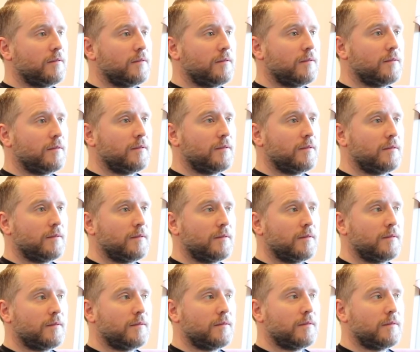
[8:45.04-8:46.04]

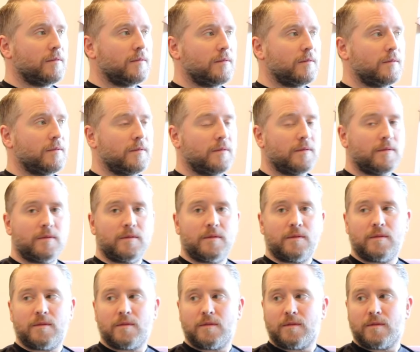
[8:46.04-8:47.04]

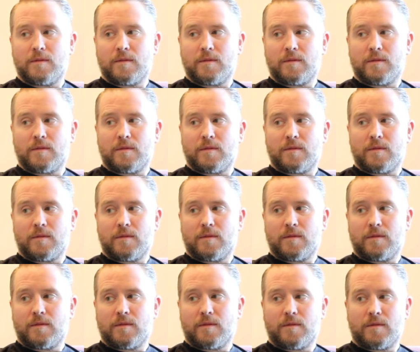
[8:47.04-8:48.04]

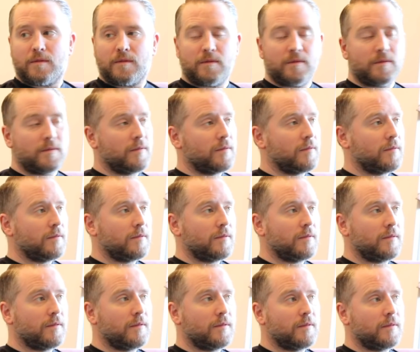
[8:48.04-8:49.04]

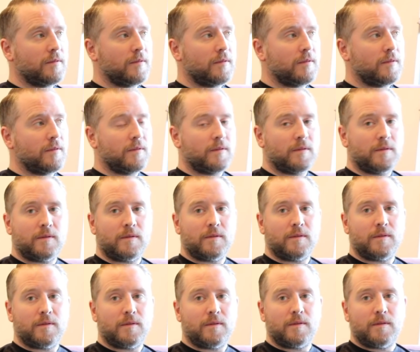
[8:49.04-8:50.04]

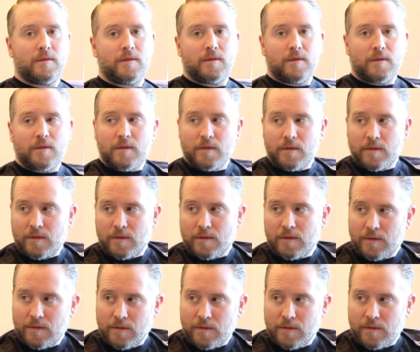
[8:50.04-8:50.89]
(not speaking)